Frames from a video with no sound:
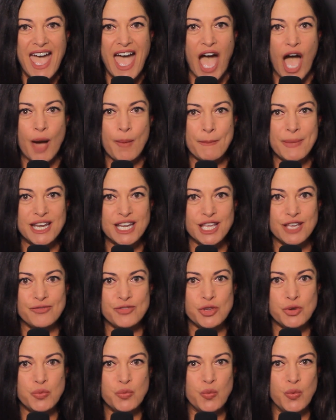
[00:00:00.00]
How many
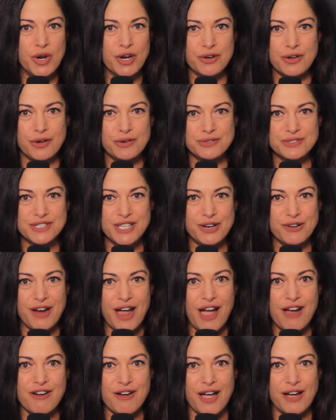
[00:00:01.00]
of you weirdos there
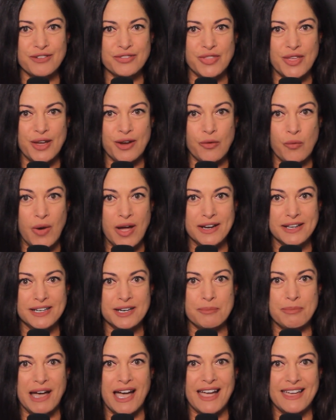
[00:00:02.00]
are out there wanting
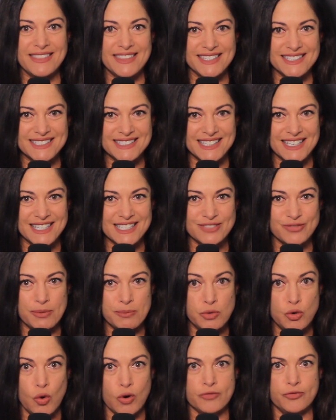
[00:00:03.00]
to buy these things
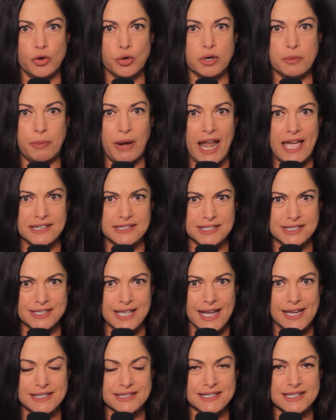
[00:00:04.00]
from Norfolk Plant
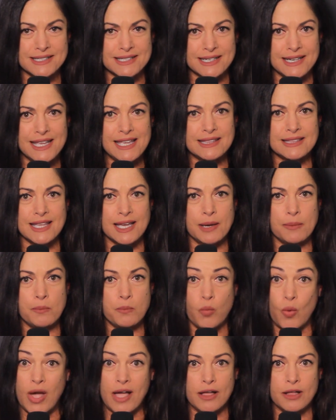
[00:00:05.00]
Sciences and eat
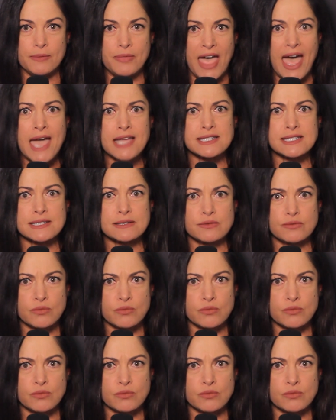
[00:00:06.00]
them? Well, that